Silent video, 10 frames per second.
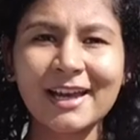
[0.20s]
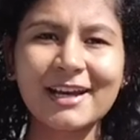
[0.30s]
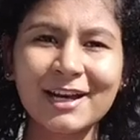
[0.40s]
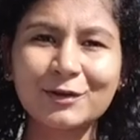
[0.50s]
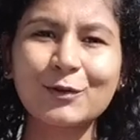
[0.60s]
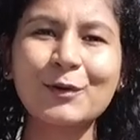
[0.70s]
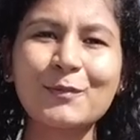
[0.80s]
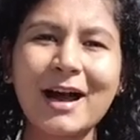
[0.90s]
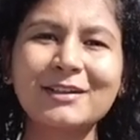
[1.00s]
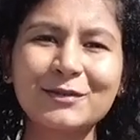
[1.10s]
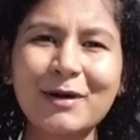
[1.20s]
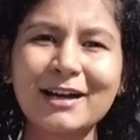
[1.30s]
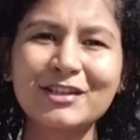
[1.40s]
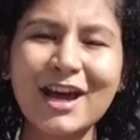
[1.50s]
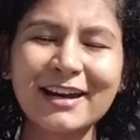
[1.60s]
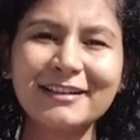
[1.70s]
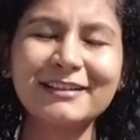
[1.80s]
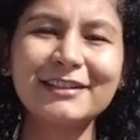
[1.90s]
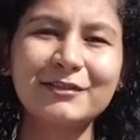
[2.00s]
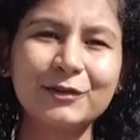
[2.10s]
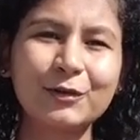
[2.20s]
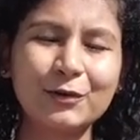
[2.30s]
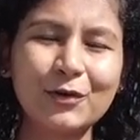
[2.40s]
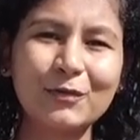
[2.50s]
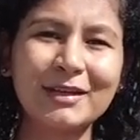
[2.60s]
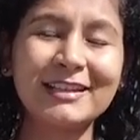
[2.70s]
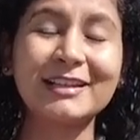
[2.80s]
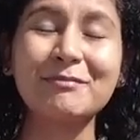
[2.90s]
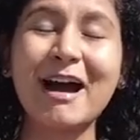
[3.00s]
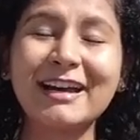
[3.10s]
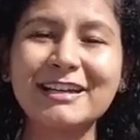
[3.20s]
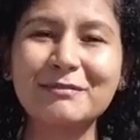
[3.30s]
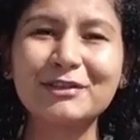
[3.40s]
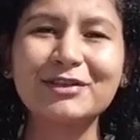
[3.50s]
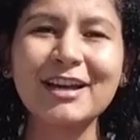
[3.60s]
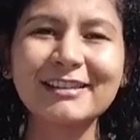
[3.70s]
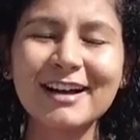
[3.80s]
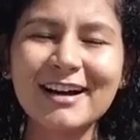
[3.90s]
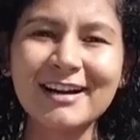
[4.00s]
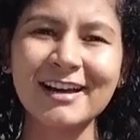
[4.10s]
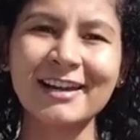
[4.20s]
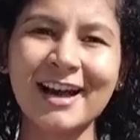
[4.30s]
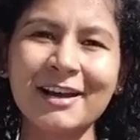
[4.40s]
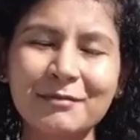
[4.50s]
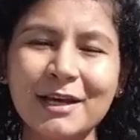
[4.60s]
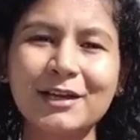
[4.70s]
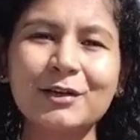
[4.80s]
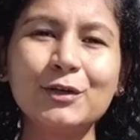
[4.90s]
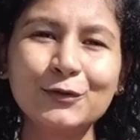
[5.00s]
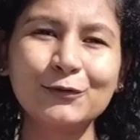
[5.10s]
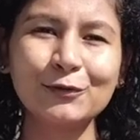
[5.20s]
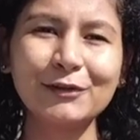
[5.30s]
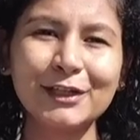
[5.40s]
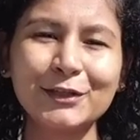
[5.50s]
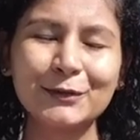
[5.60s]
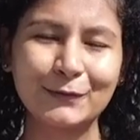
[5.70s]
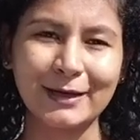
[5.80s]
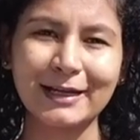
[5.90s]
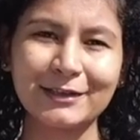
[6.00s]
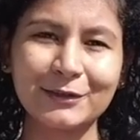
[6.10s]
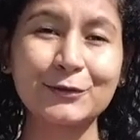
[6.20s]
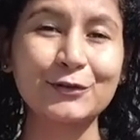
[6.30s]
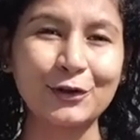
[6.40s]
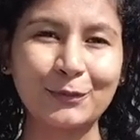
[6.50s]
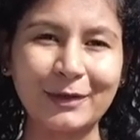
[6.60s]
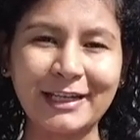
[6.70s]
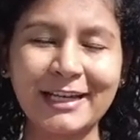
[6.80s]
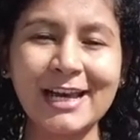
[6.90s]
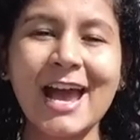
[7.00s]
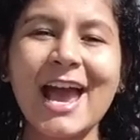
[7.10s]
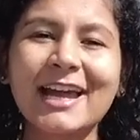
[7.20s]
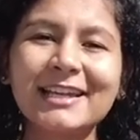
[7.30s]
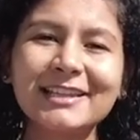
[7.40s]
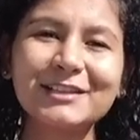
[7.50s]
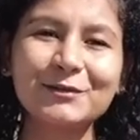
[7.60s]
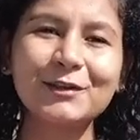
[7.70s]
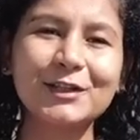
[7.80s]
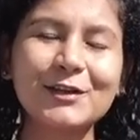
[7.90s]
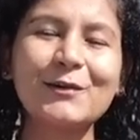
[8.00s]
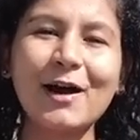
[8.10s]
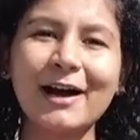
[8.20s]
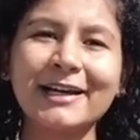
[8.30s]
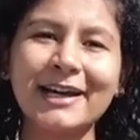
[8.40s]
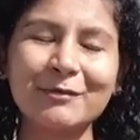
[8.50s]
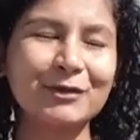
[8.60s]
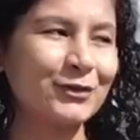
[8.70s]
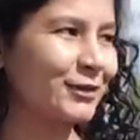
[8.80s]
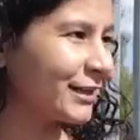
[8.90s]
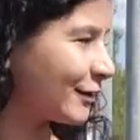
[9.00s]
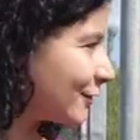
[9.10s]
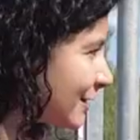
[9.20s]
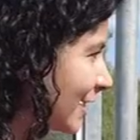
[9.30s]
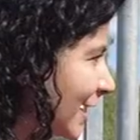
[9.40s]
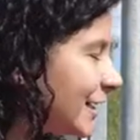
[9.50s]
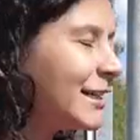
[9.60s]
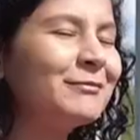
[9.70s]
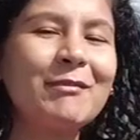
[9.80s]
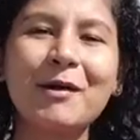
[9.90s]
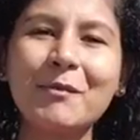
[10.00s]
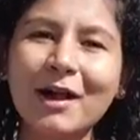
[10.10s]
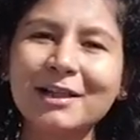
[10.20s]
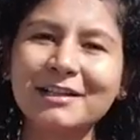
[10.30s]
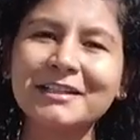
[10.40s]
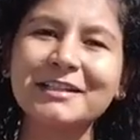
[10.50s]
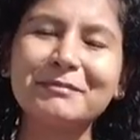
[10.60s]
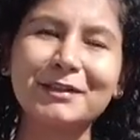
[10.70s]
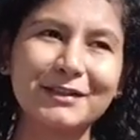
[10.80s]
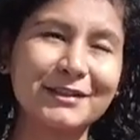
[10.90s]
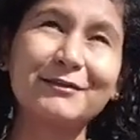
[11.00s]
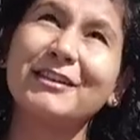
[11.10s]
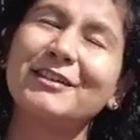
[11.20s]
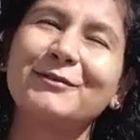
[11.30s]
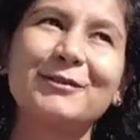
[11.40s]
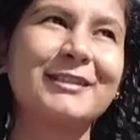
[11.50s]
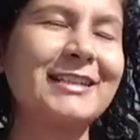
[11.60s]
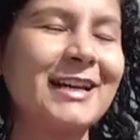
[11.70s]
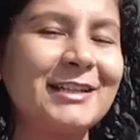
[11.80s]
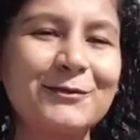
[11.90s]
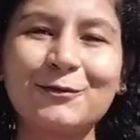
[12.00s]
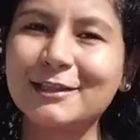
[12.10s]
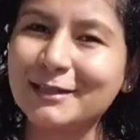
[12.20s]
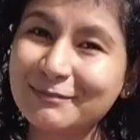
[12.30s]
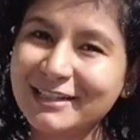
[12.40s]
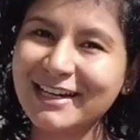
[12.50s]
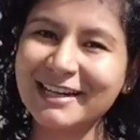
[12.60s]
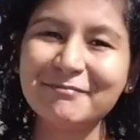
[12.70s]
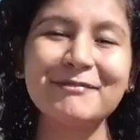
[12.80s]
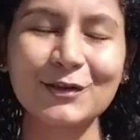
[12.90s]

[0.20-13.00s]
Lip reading: Hey guys, welcome back to my channel. If you don't know me, then my name is Shraddha and I make useful videos related to Germany. And in this video, I am shooting outside in my balcony because the weather was nice for some time.